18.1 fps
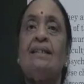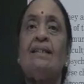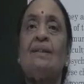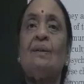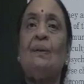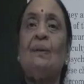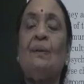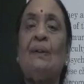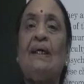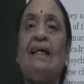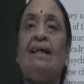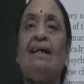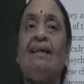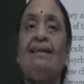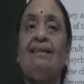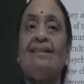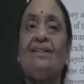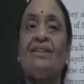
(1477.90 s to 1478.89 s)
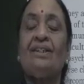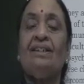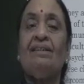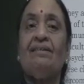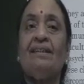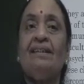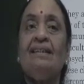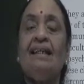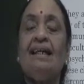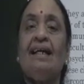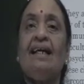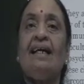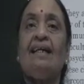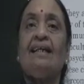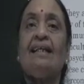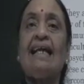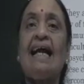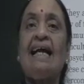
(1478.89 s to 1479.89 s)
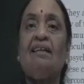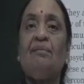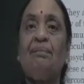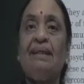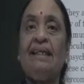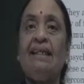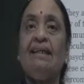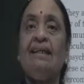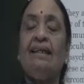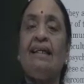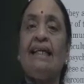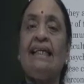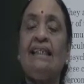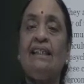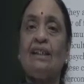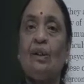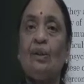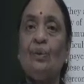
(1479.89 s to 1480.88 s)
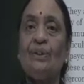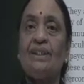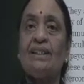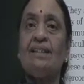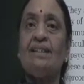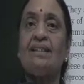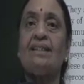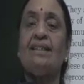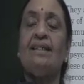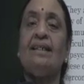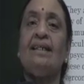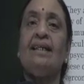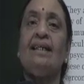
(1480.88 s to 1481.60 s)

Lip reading: So children can be included